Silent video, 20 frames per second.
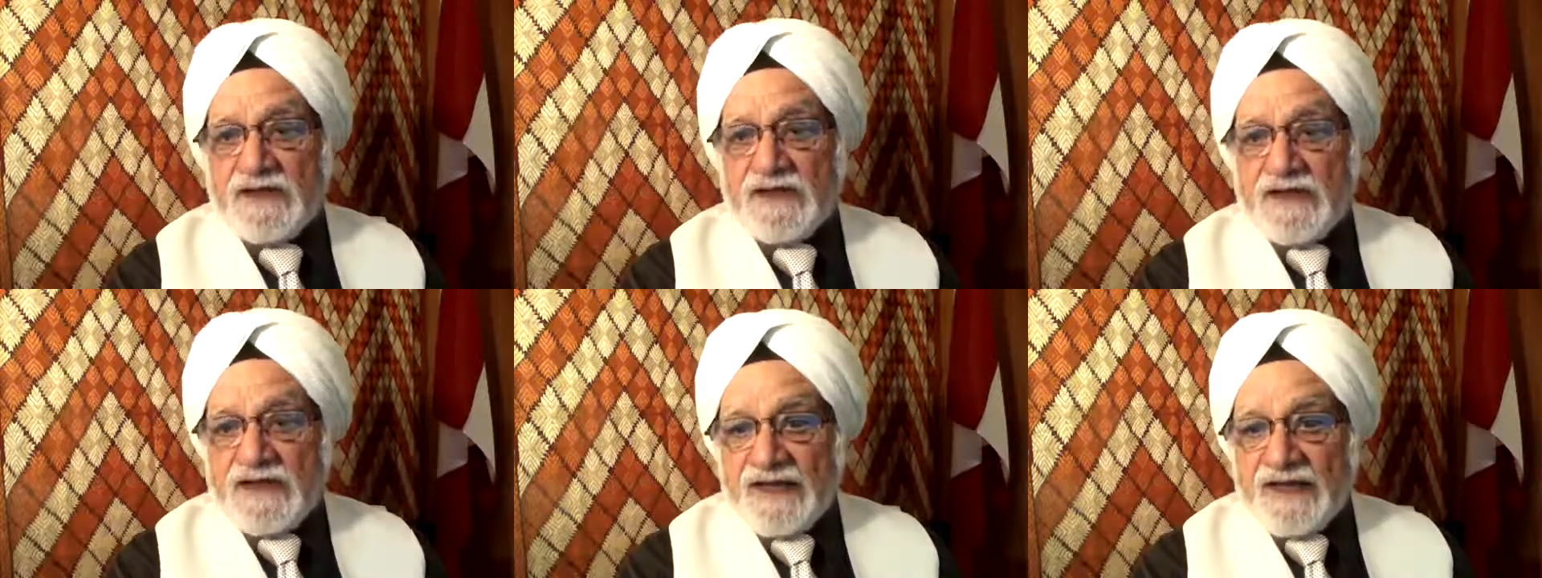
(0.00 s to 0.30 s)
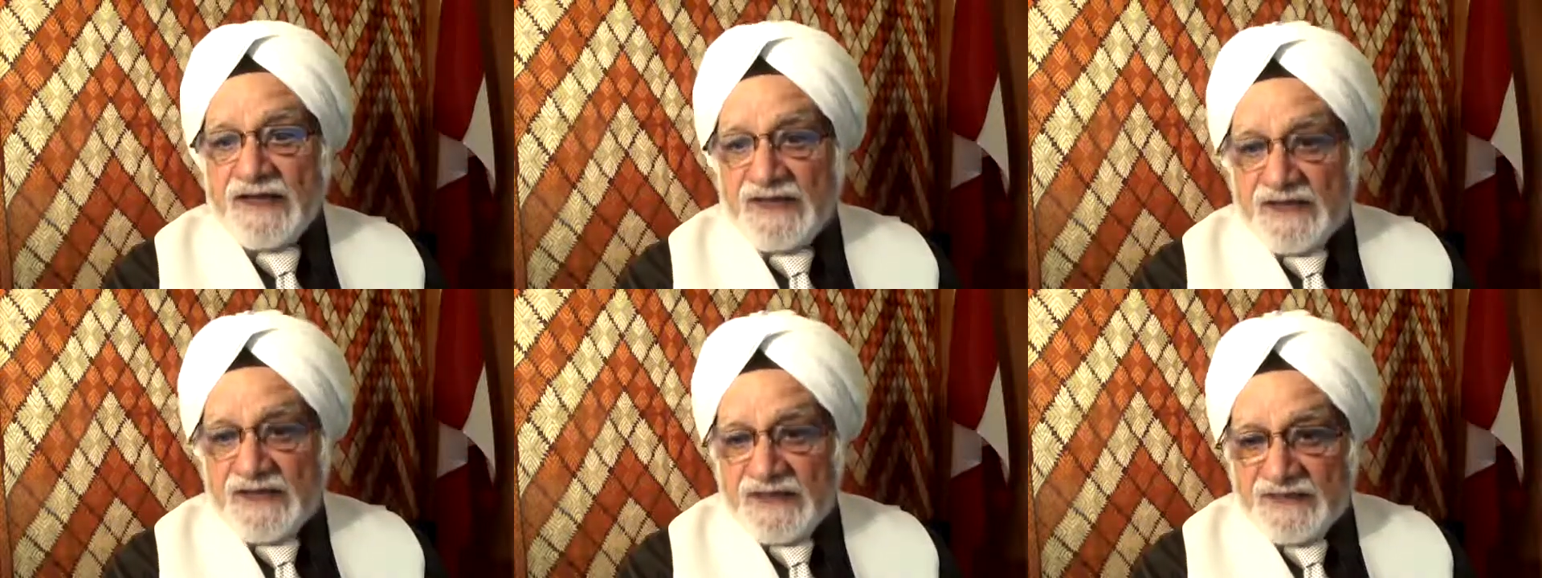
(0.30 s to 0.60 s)

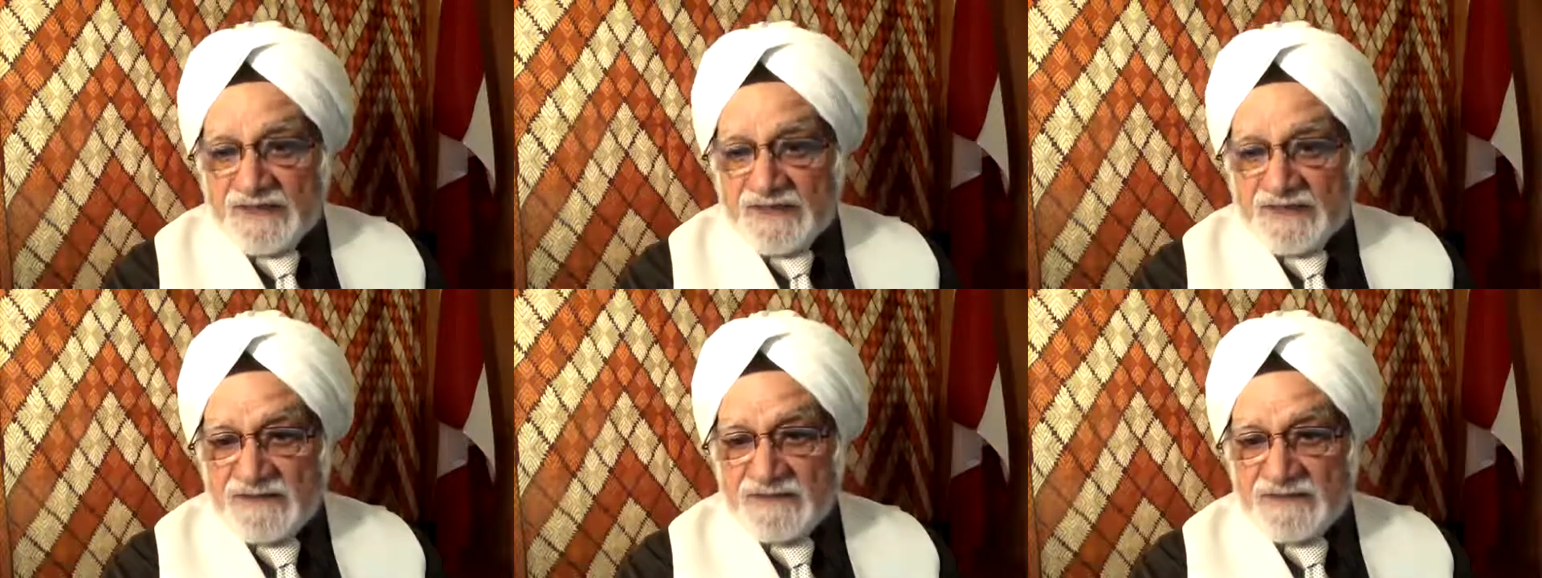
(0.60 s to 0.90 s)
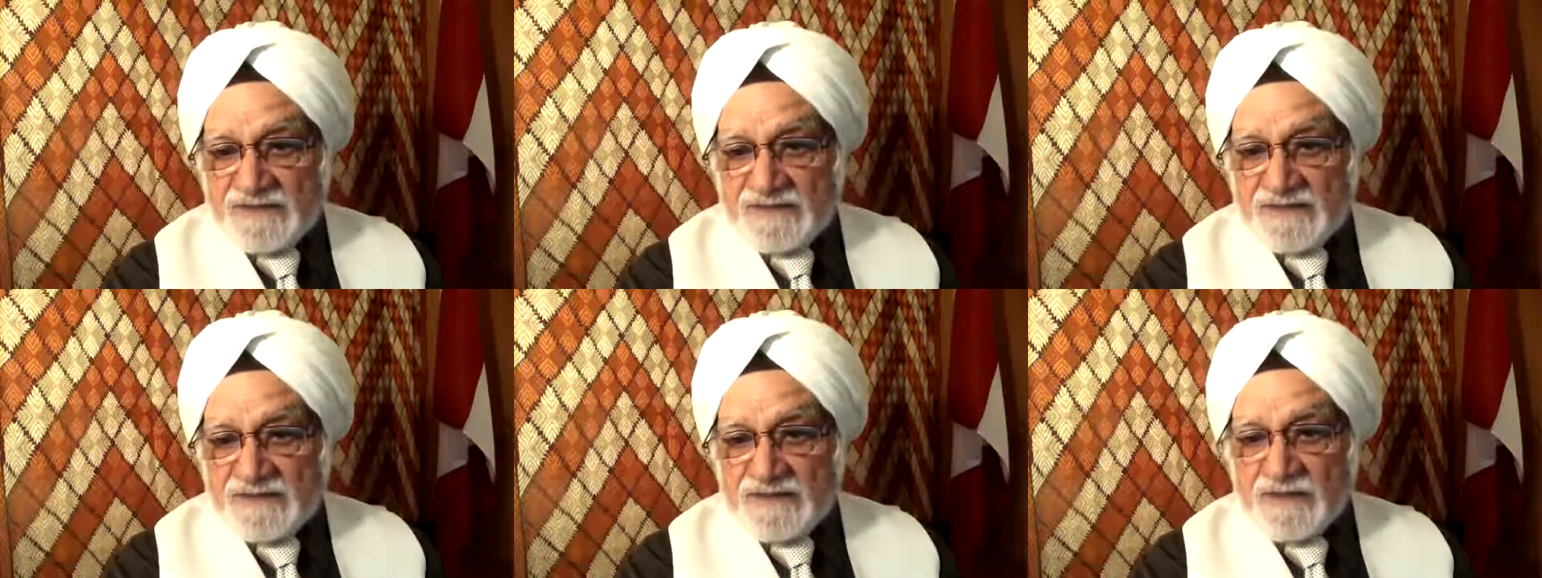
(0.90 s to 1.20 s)
in
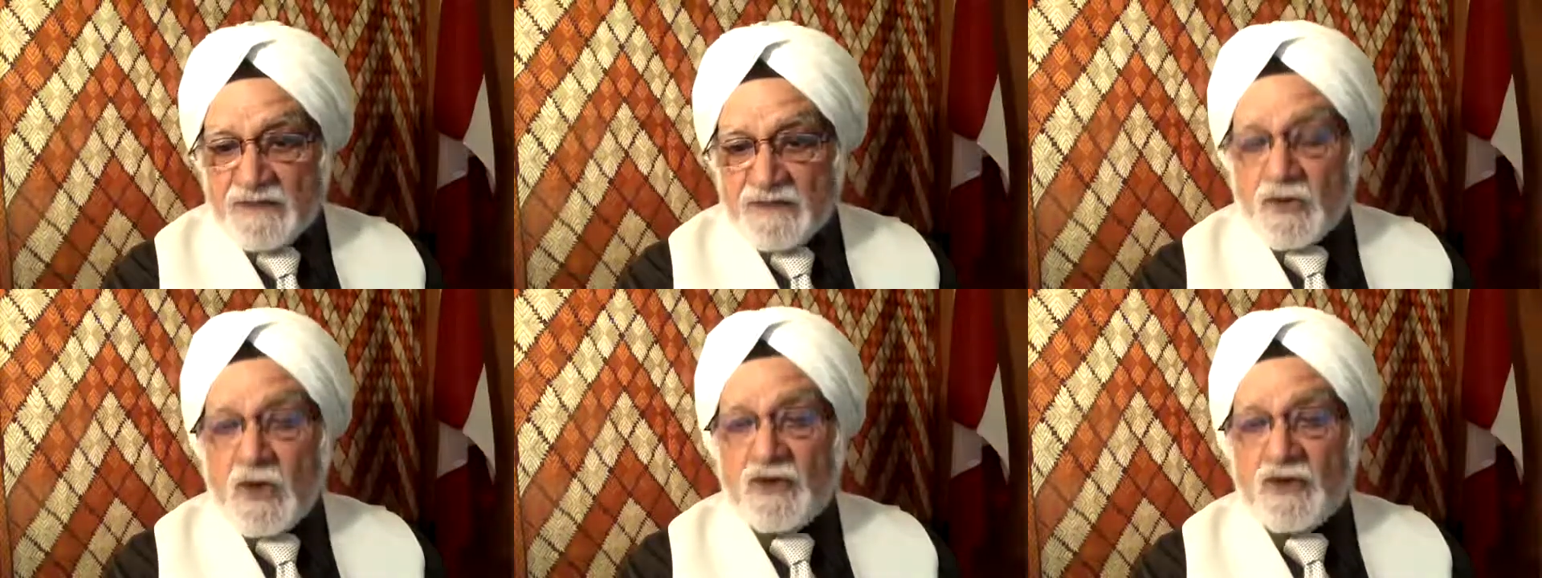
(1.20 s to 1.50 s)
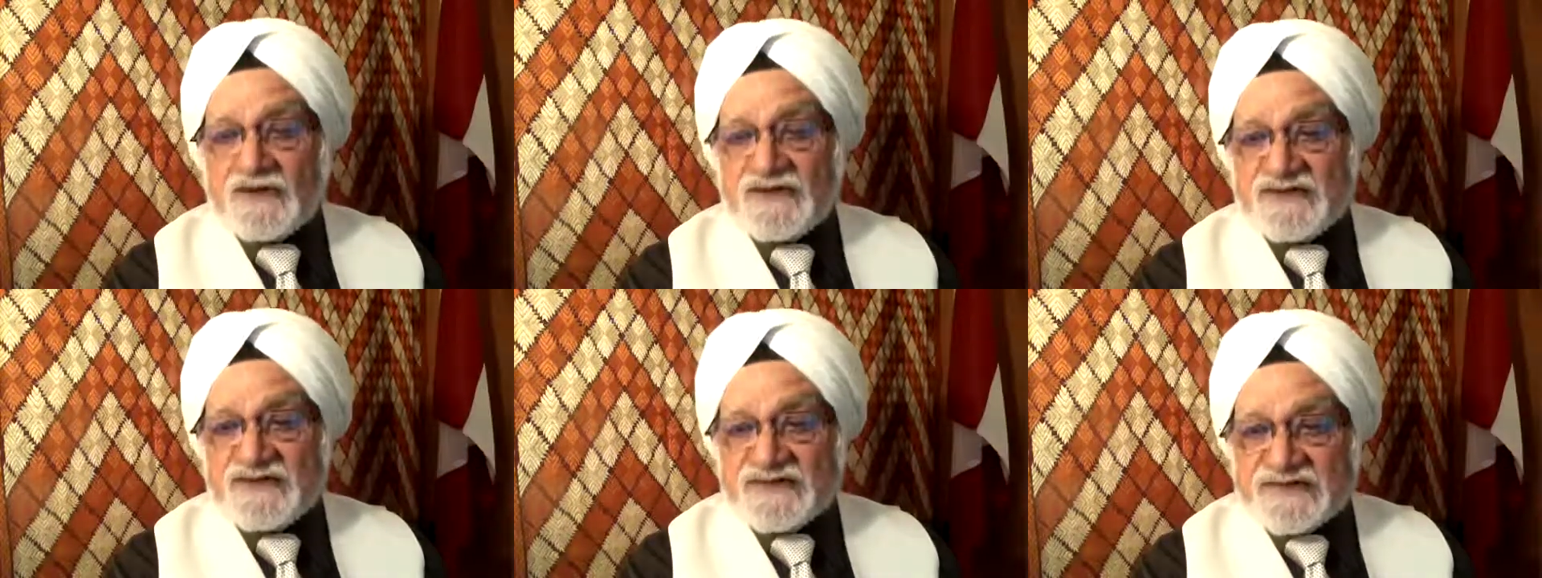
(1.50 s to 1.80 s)

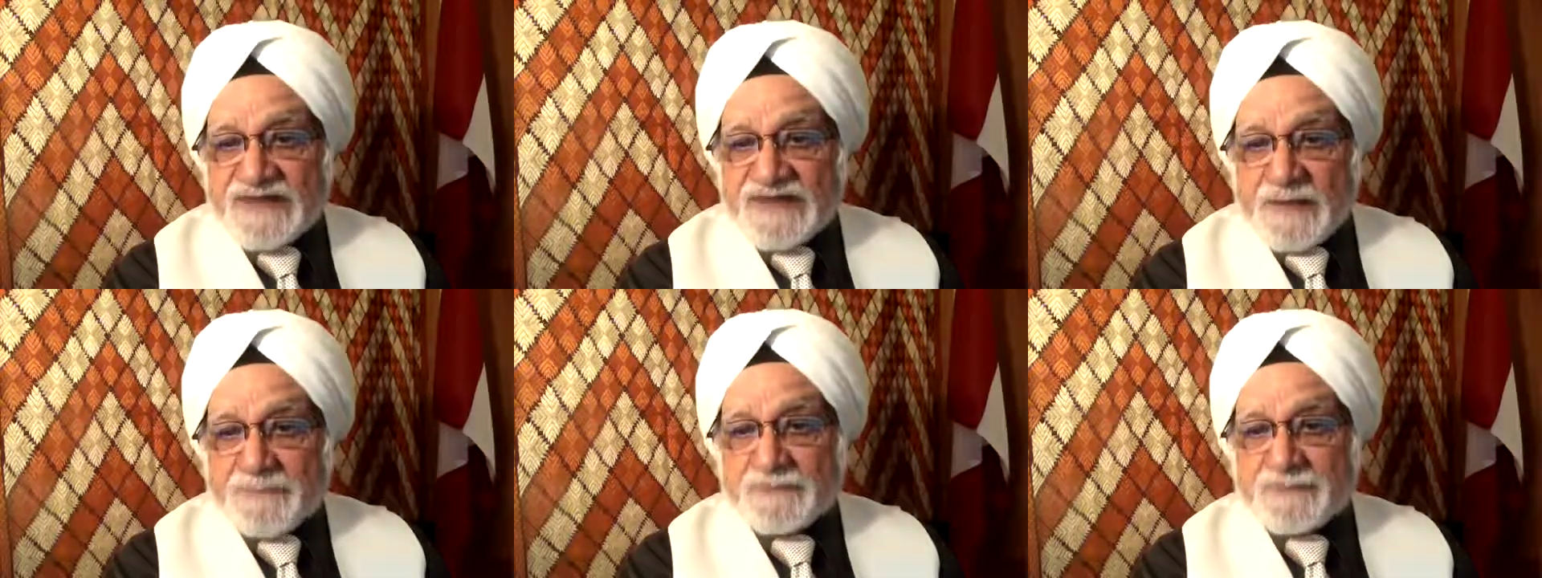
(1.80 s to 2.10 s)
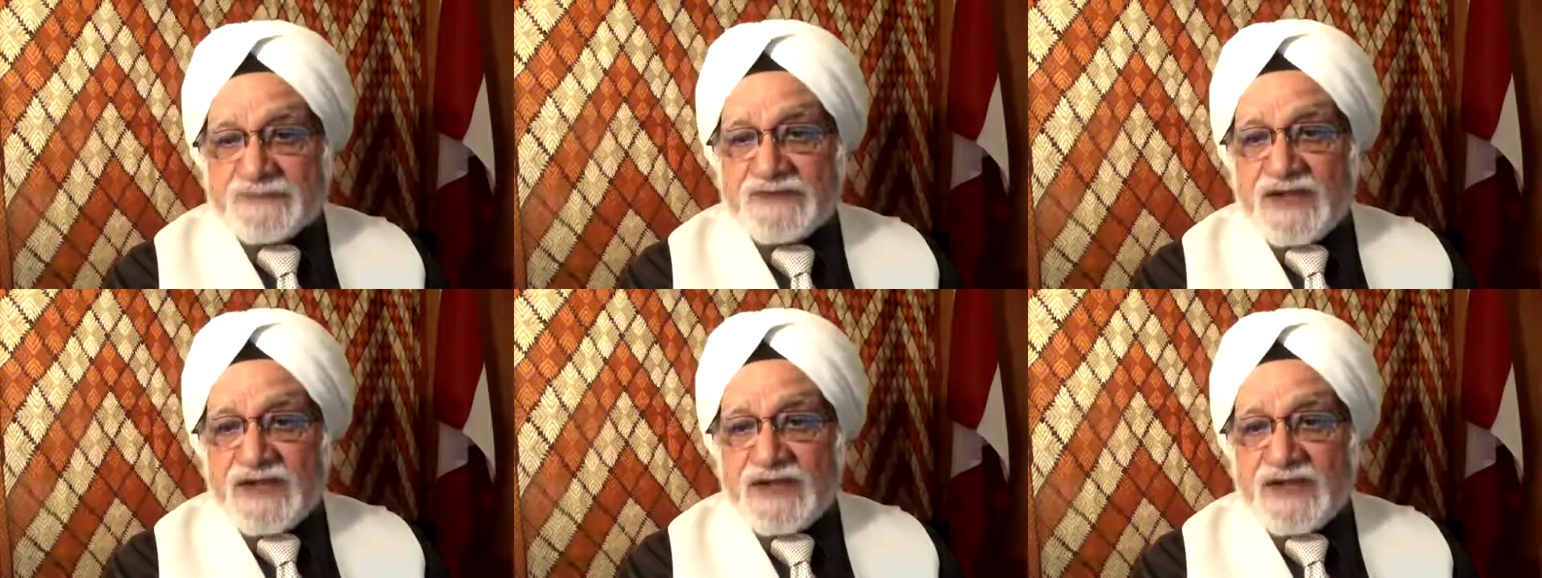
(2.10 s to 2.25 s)
concept